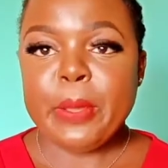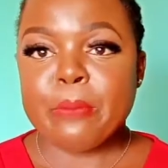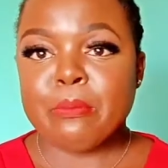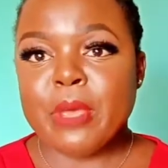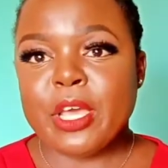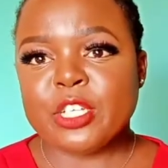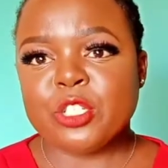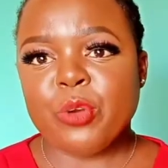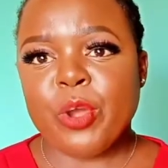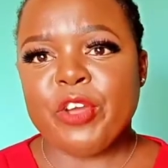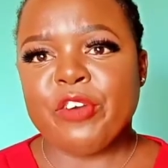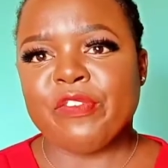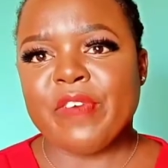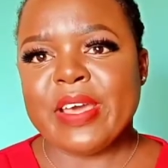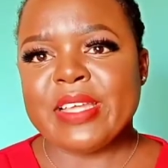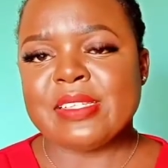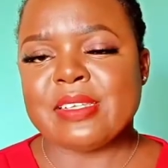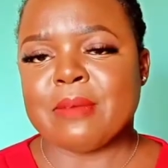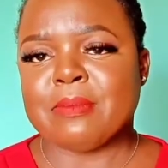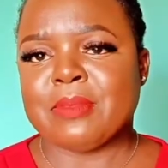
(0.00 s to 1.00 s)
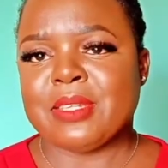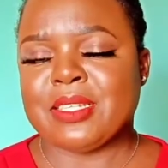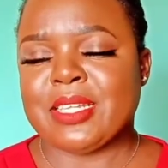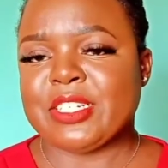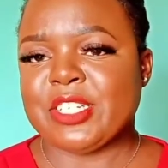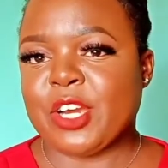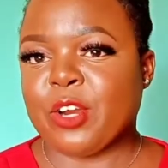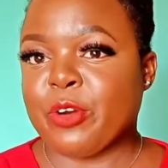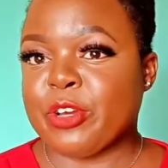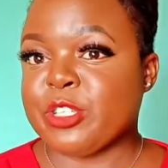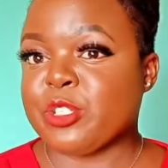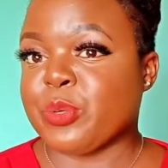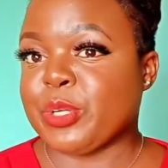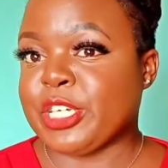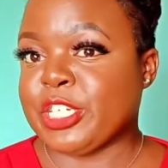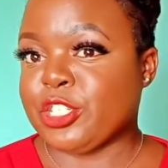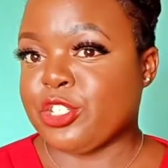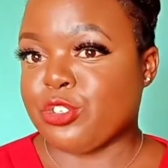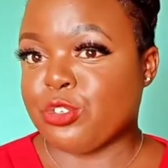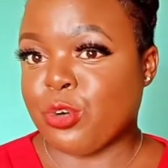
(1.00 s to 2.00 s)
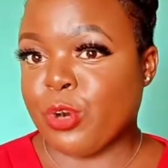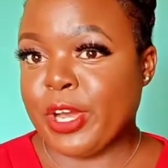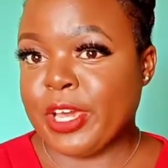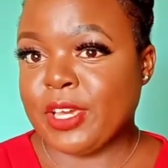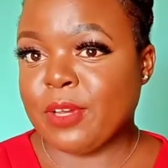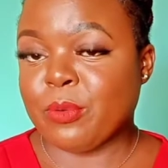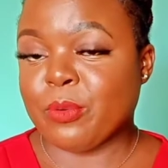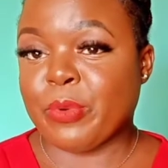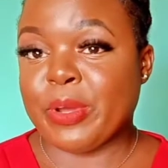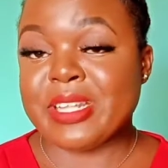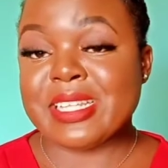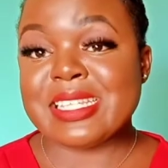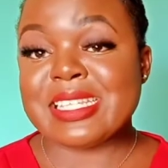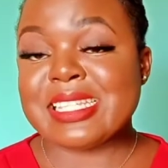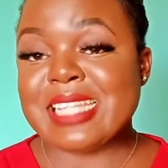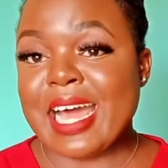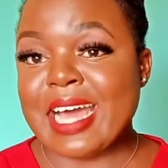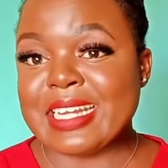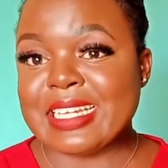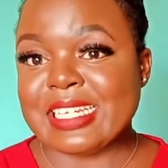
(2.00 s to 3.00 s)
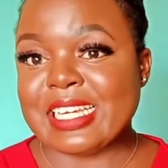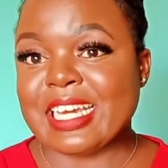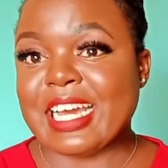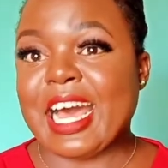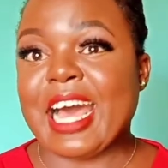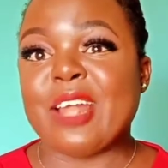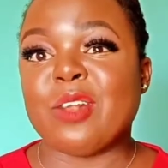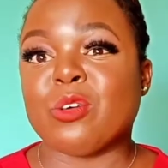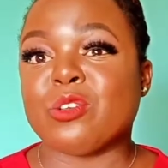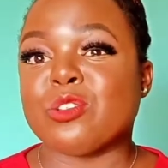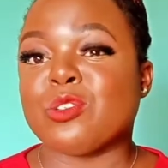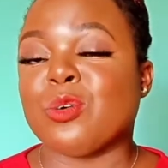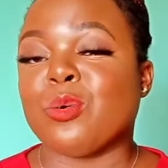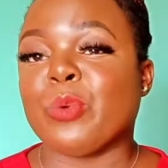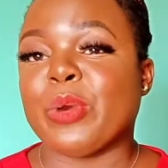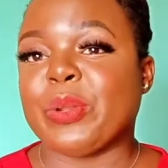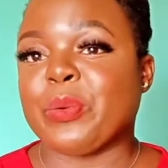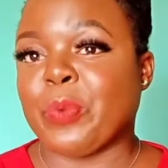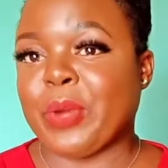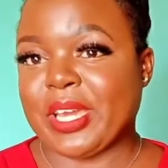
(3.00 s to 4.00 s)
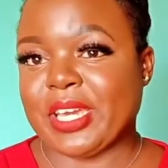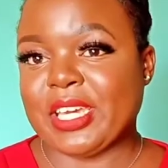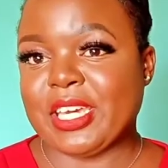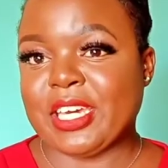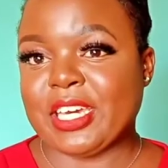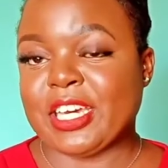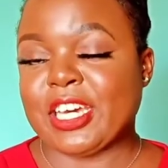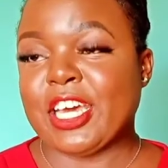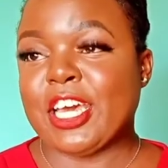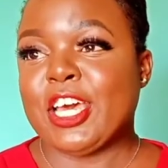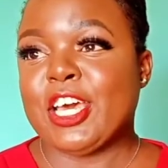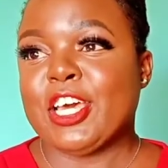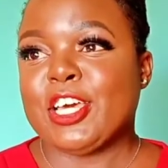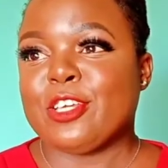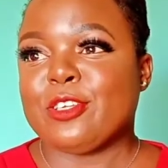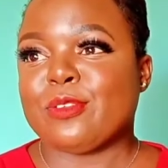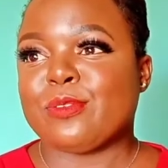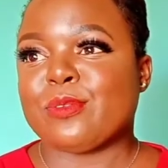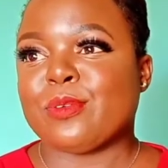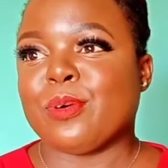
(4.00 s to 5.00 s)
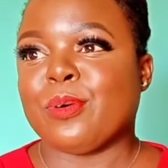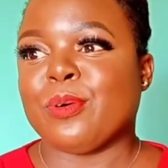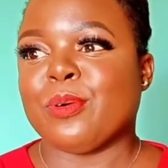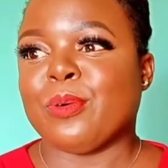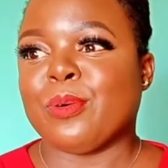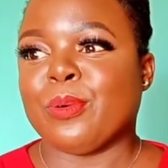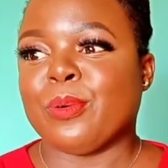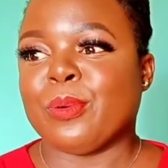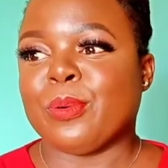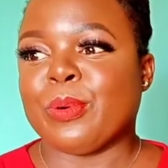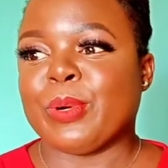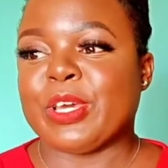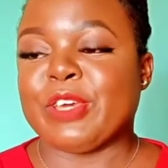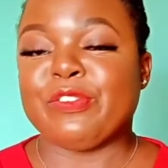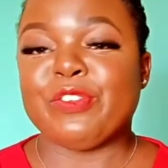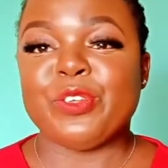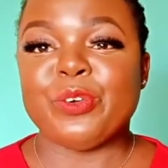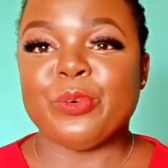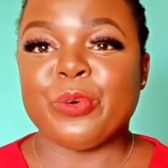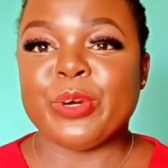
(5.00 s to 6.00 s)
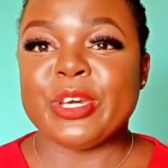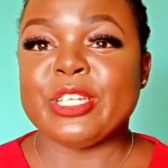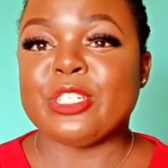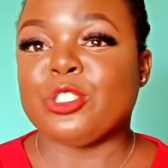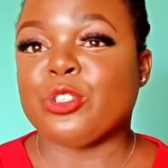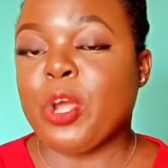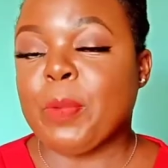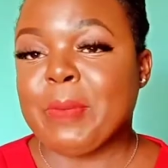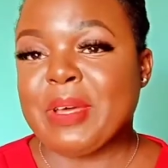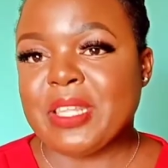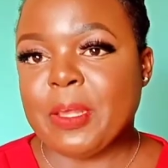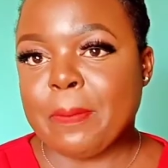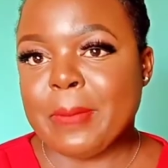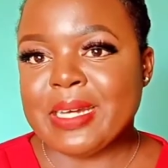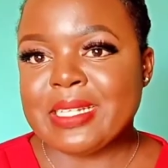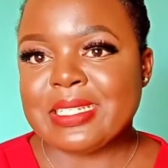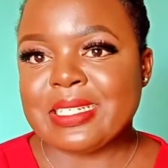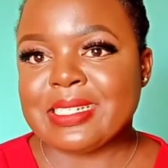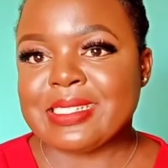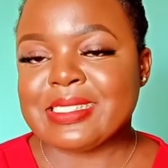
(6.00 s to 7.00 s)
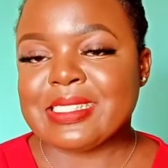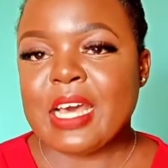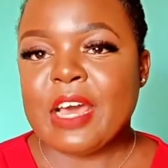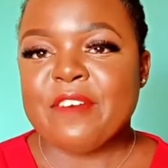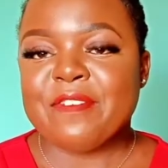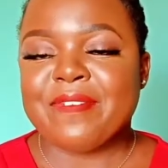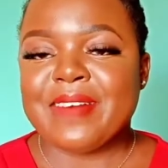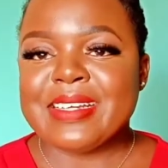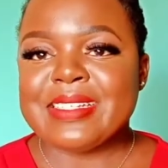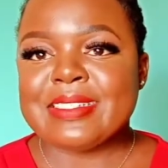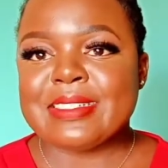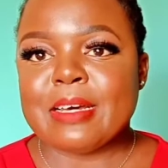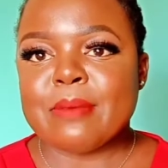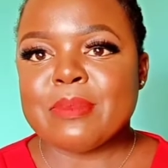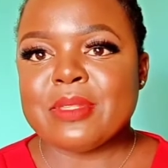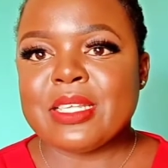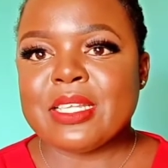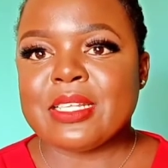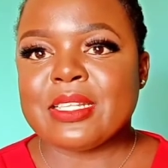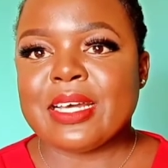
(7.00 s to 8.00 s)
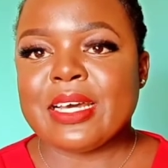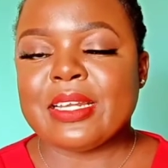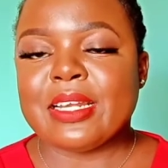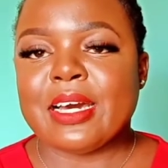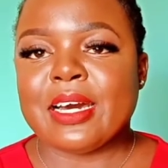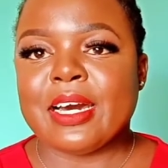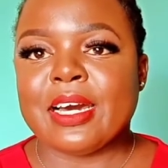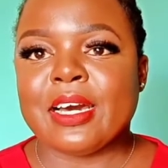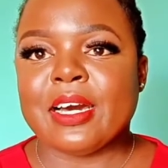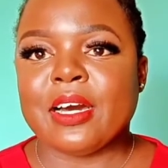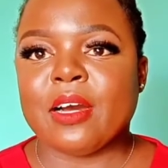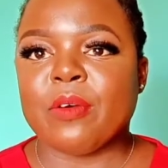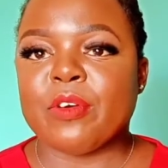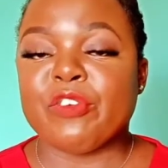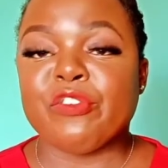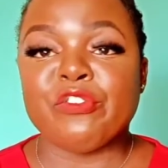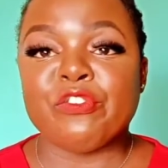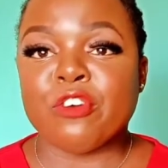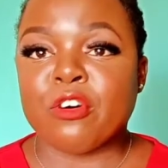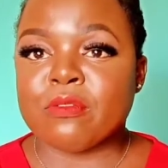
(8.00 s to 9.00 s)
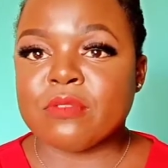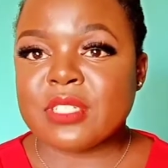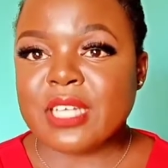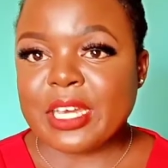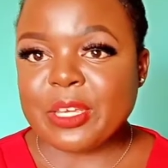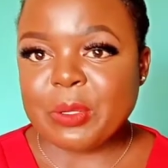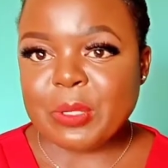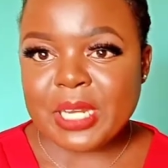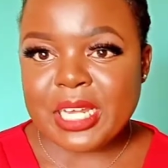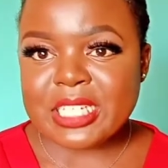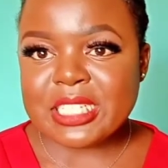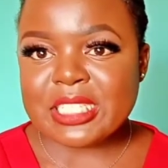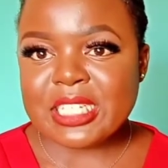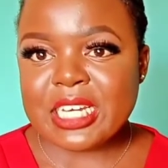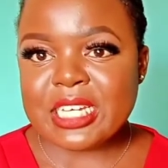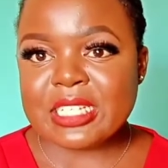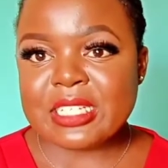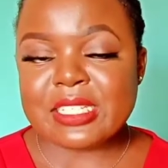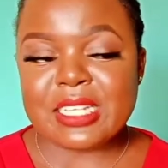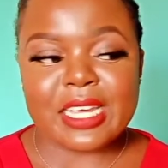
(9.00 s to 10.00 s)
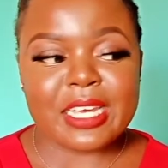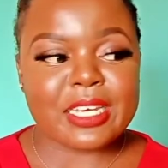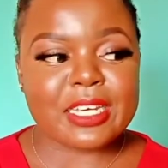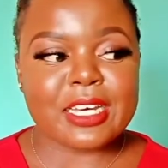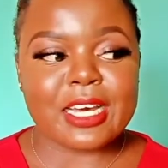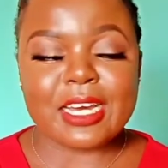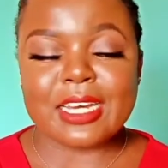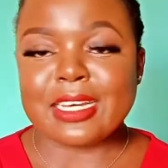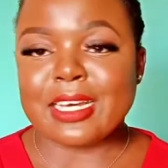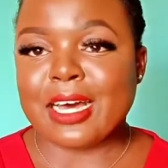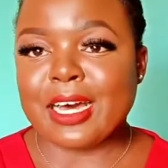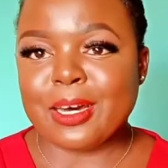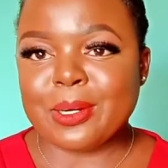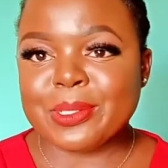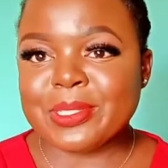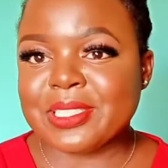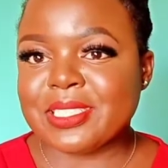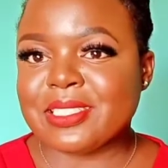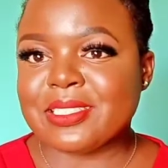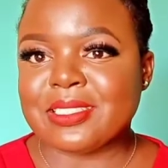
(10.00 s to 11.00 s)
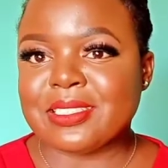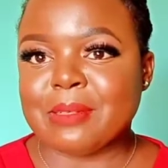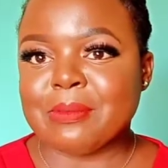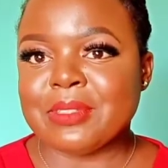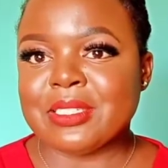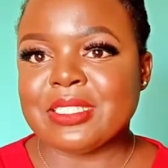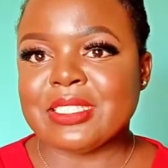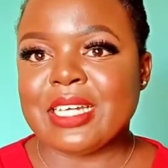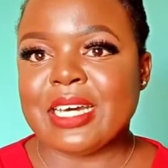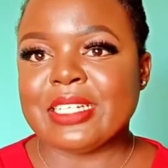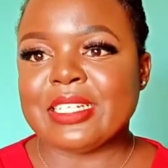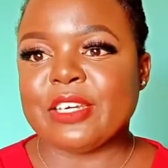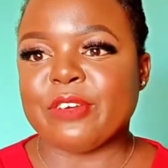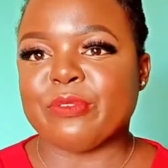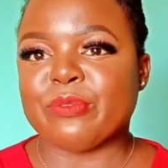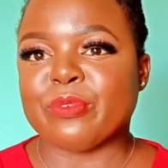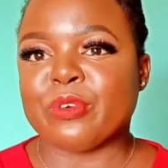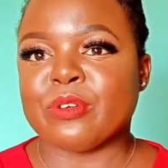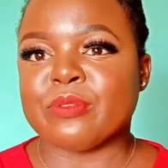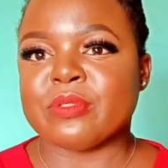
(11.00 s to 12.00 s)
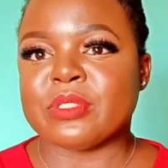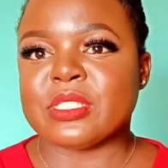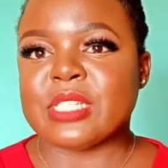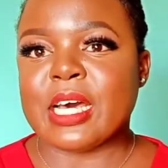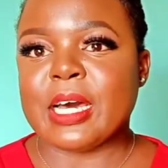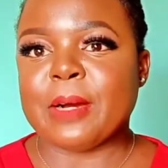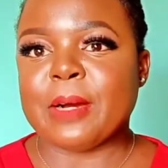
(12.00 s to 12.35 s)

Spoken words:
make sure you find something that you're going to enjoy when studying and also when working. So if you enjoy mathematics, find something that involves calculations, like accounts, something that involves